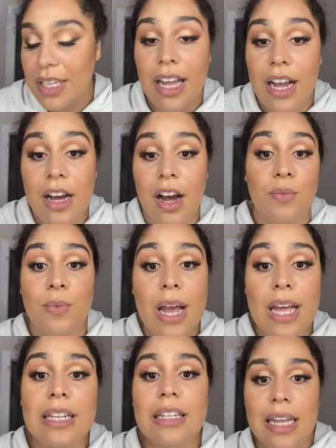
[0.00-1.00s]
Like a
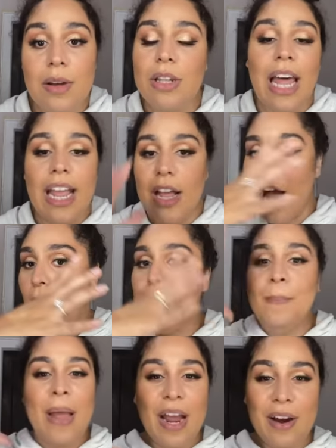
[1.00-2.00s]
red lip, like
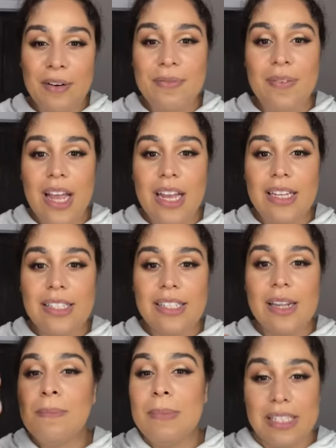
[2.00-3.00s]
a bare
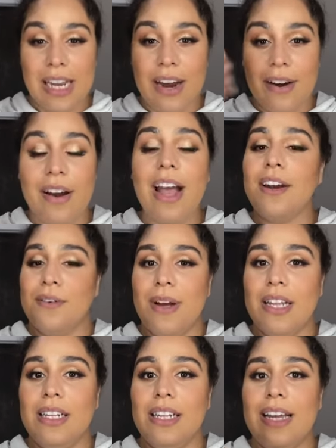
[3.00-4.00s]
face mascara and a
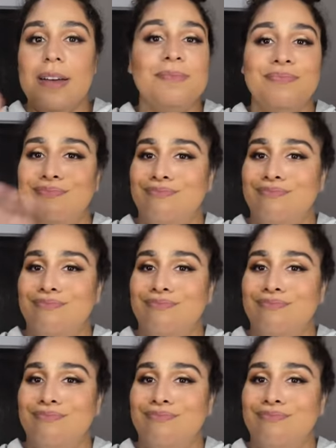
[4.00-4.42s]
red lip.